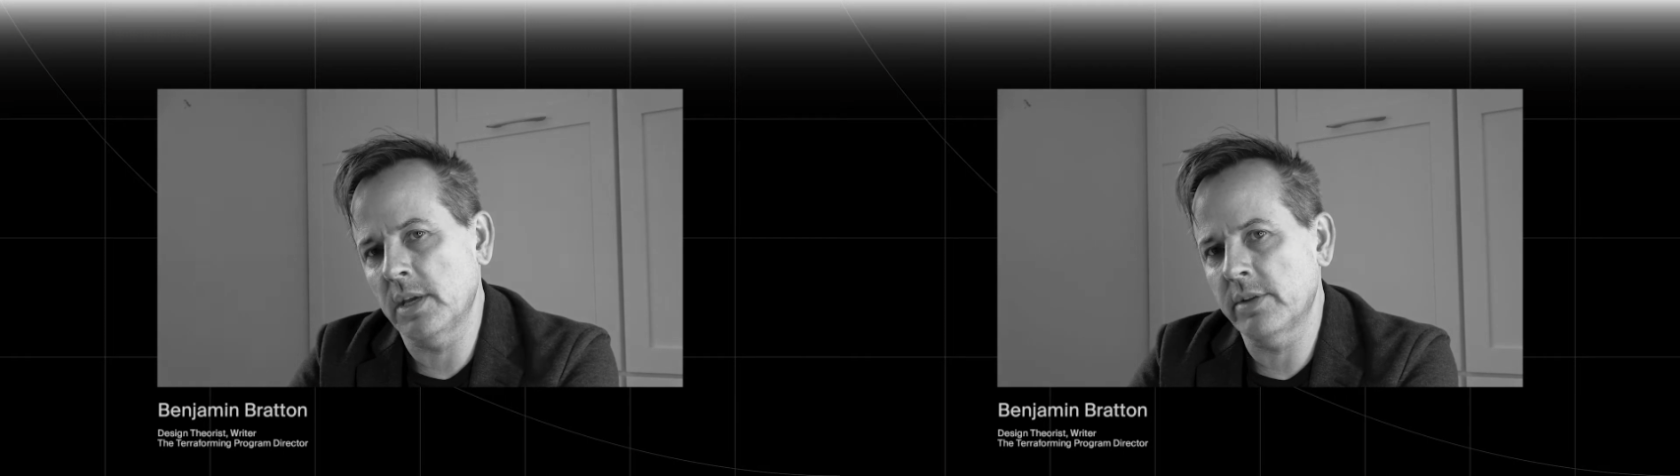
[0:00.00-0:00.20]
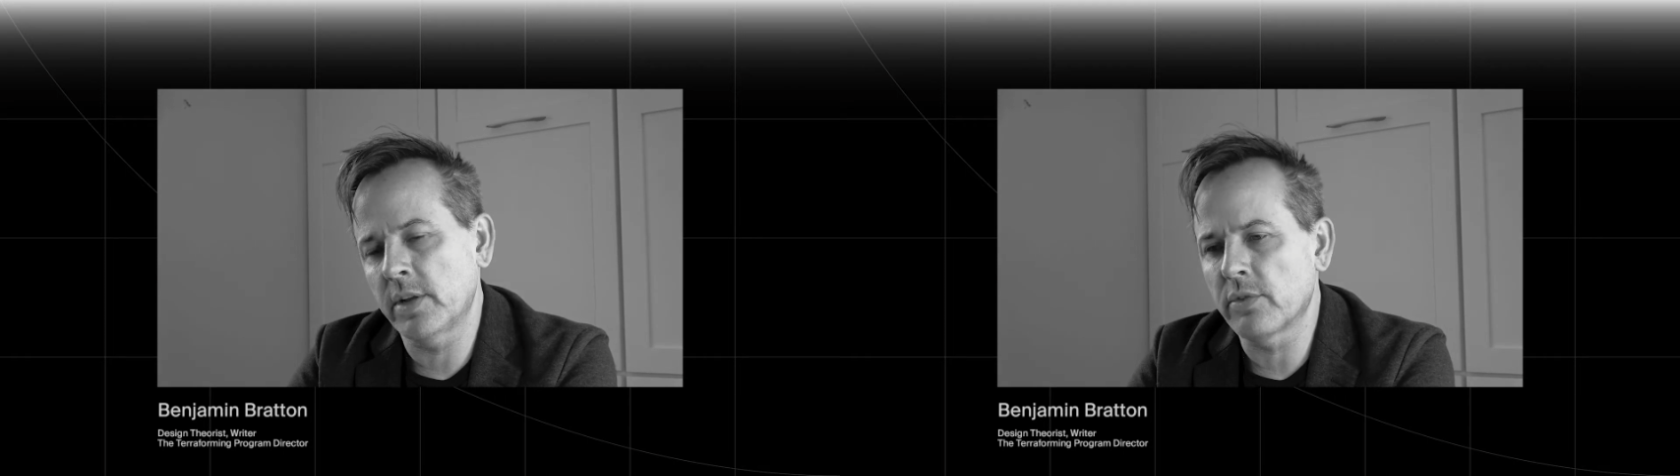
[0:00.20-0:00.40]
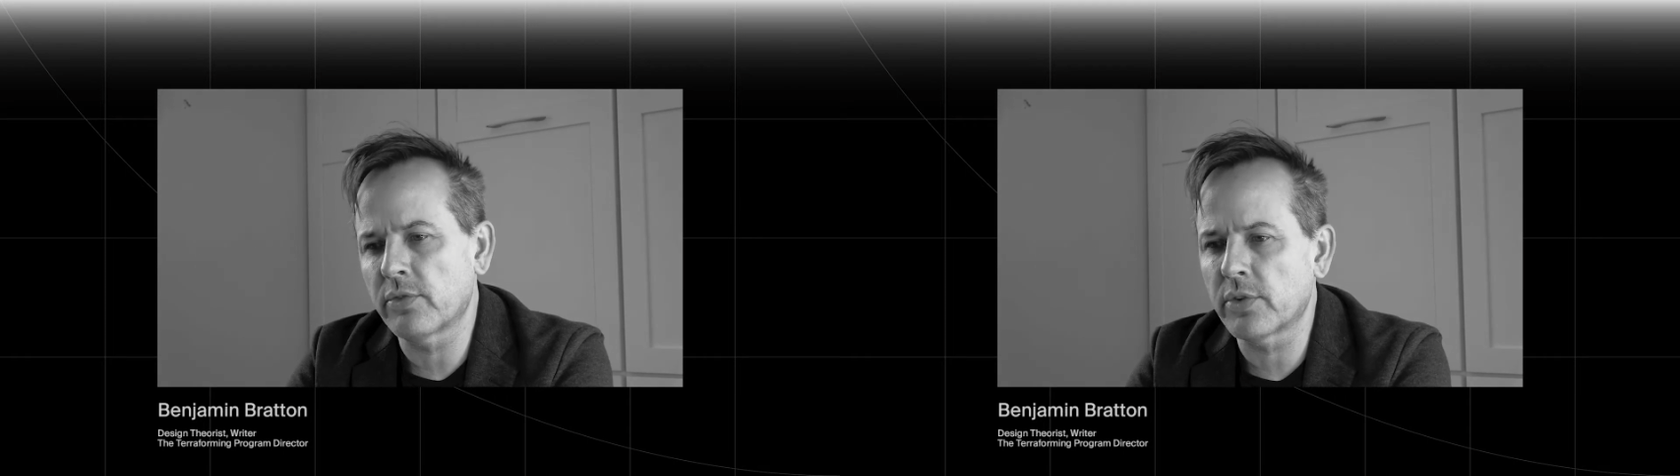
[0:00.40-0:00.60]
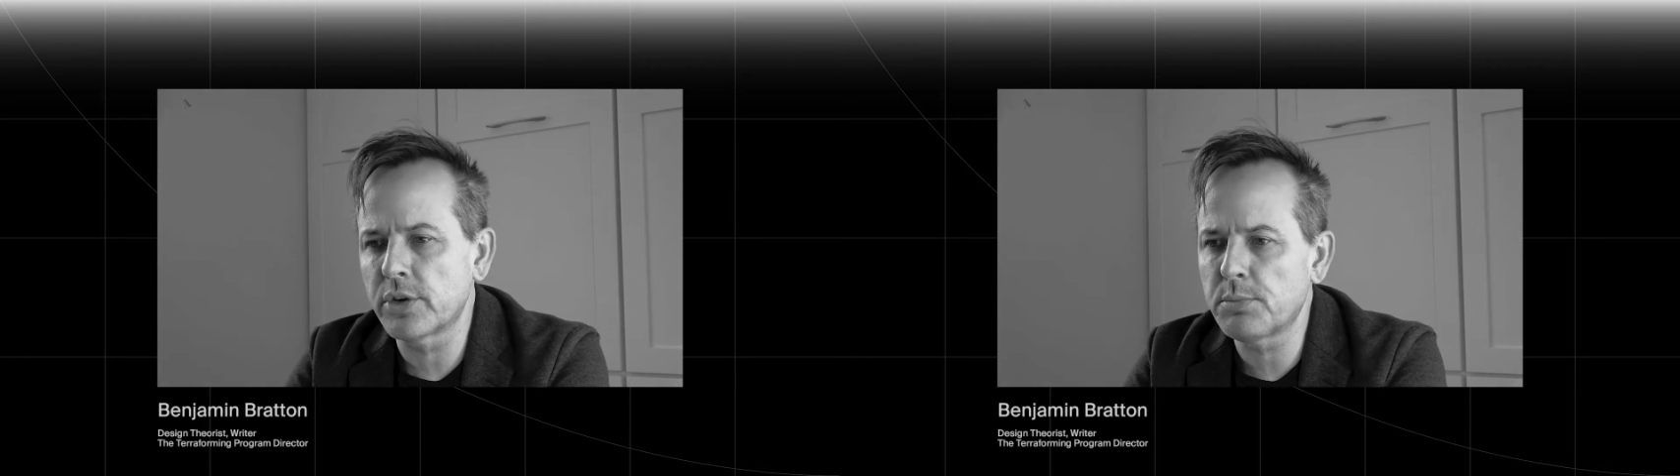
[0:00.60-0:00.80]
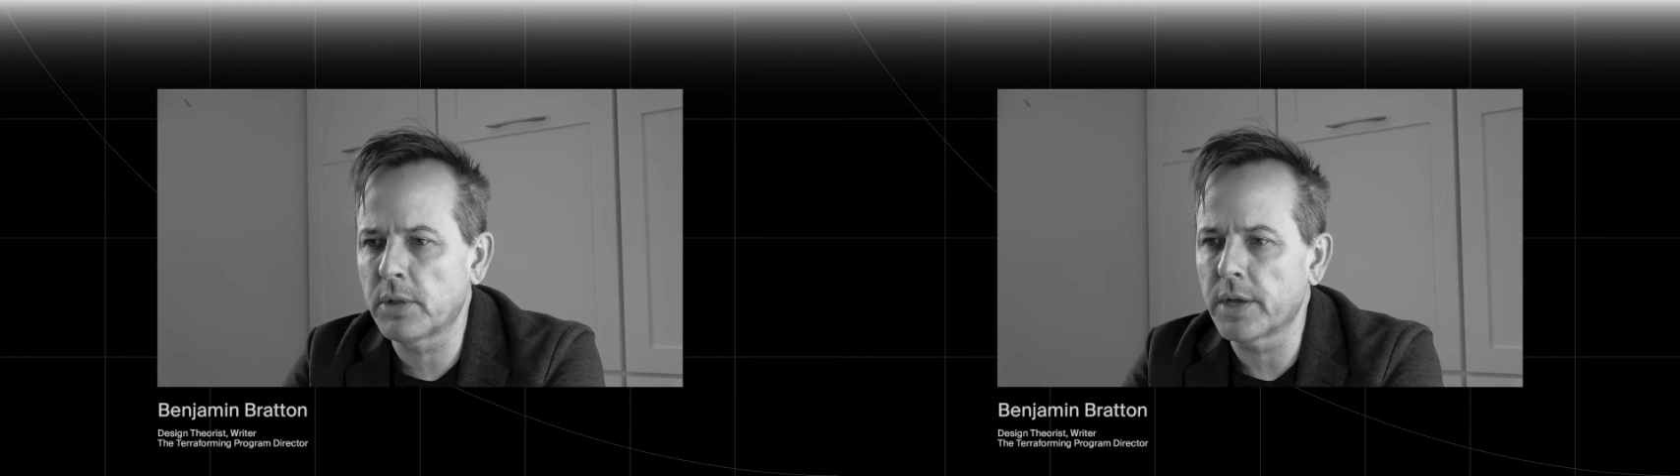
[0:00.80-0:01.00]
given in the
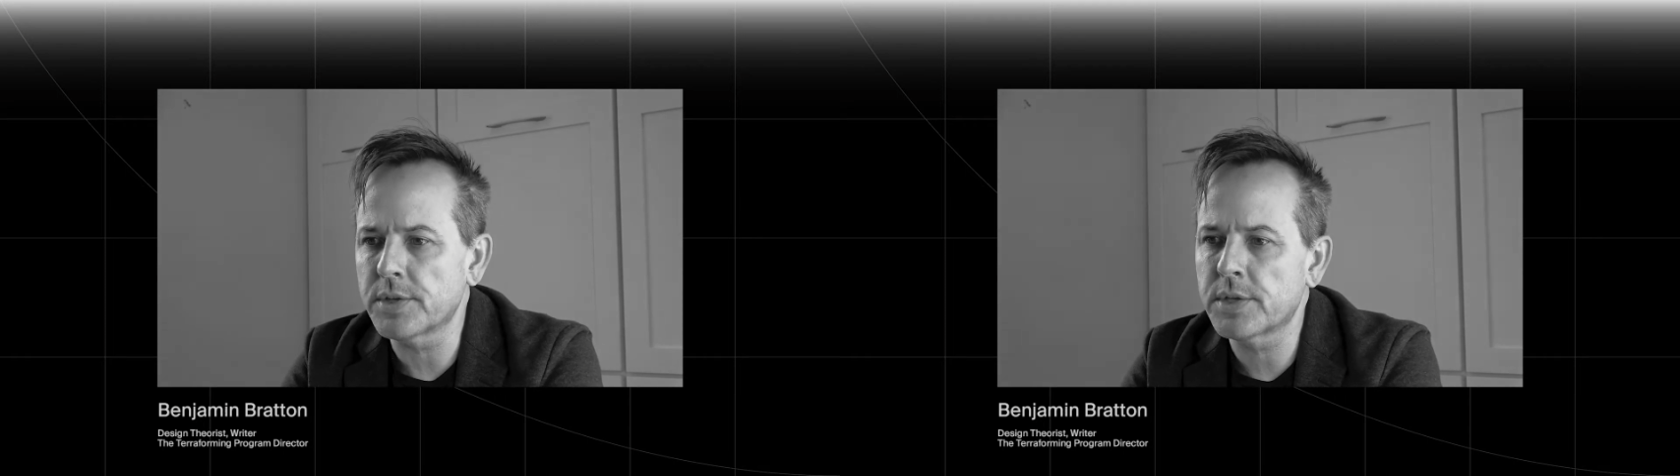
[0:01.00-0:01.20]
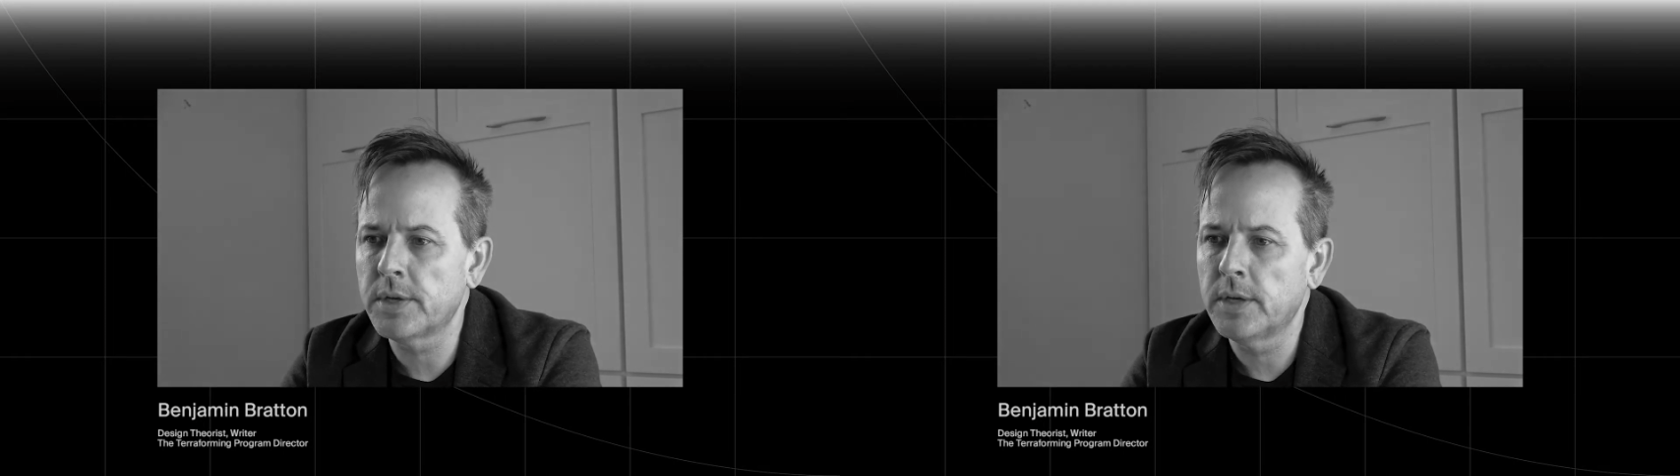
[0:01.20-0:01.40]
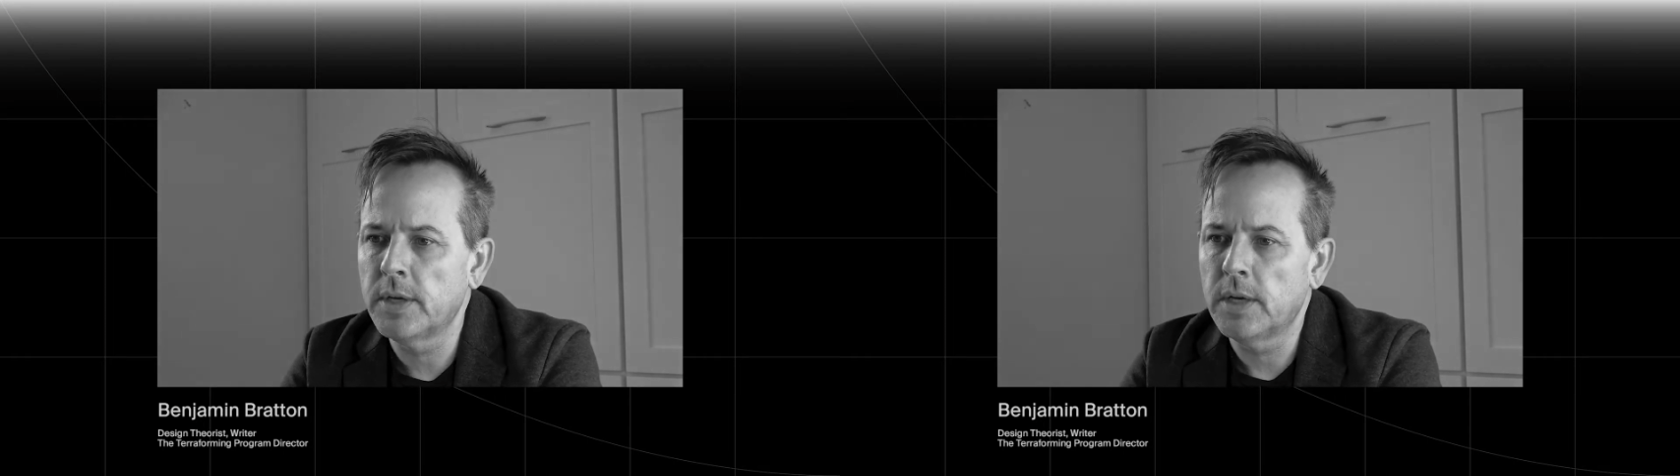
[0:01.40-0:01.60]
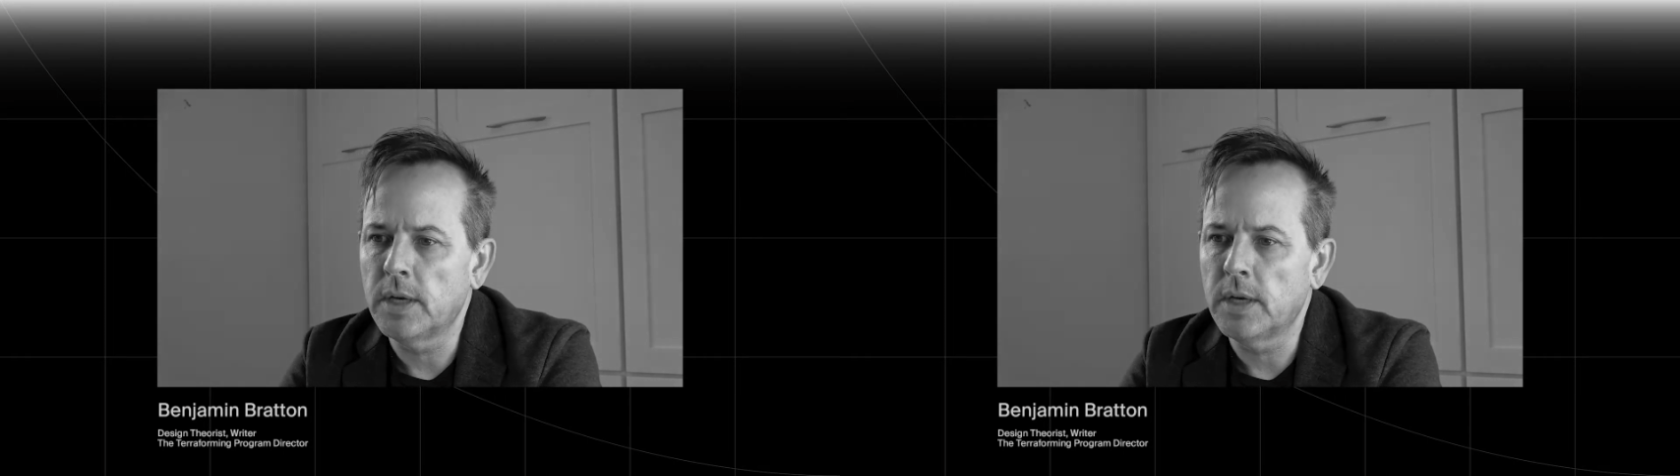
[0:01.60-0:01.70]
first place